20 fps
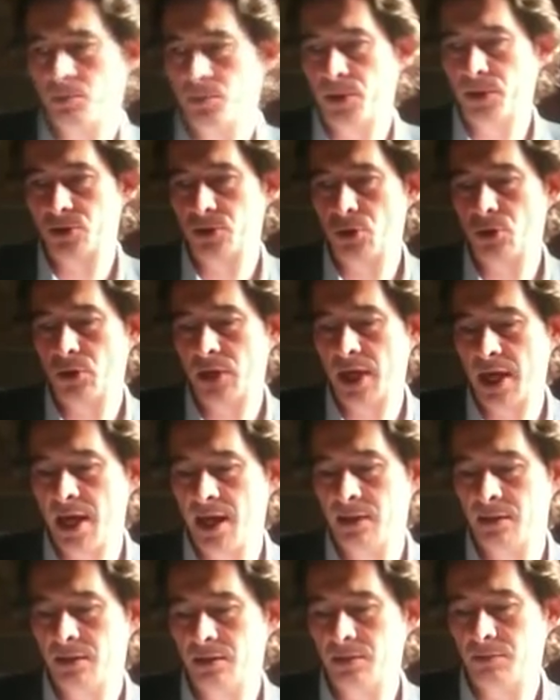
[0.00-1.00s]
But
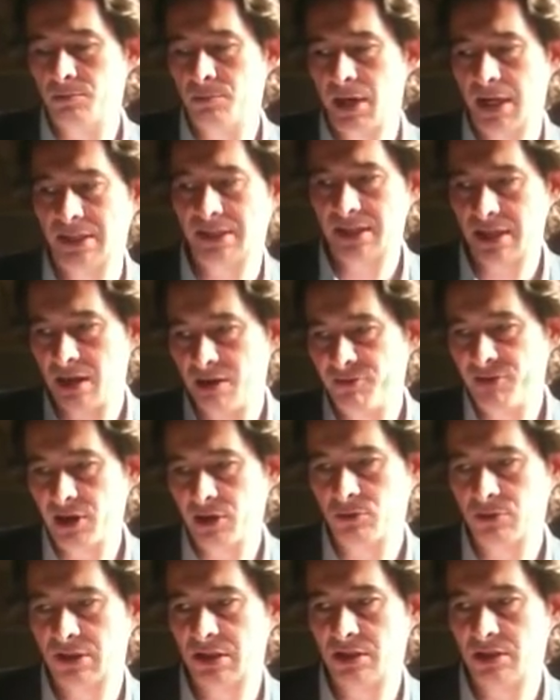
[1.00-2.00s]
again, myself, I
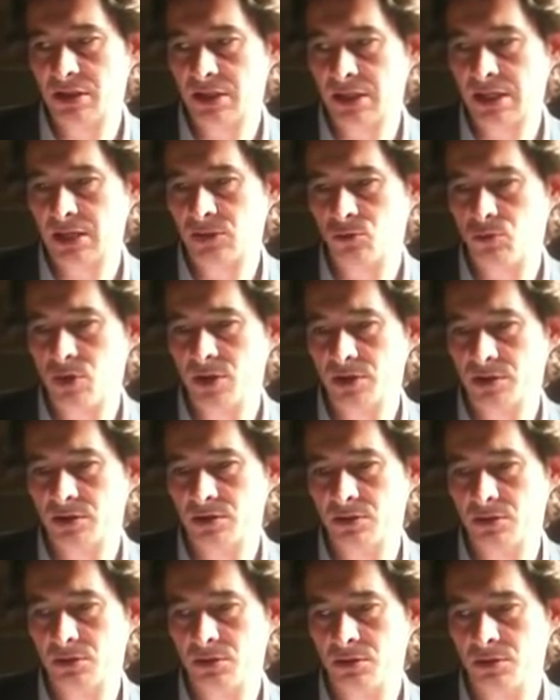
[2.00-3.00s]
consider that once
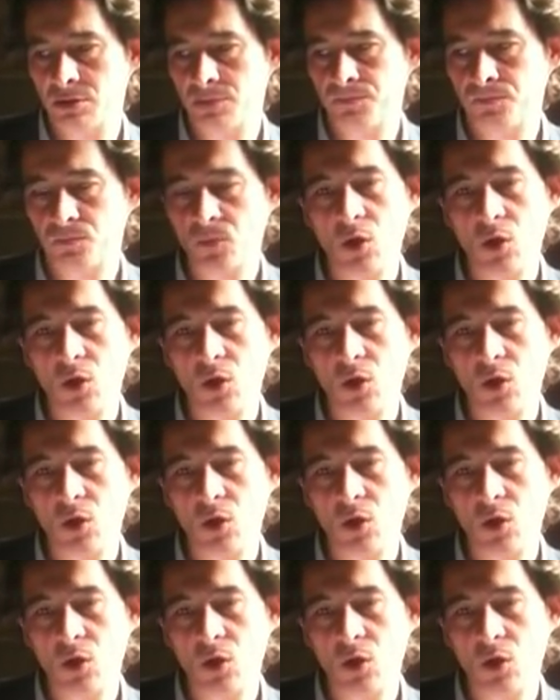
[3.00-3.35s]
the